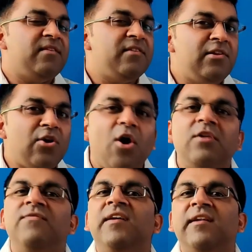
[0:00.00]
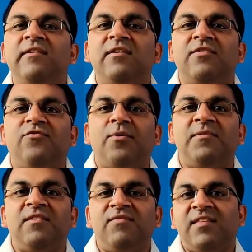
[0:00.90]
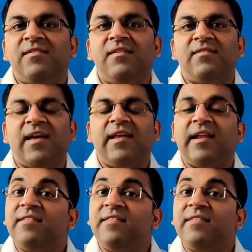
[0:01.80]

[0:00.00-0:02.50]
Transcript: There's a lot we can learn from his investing style,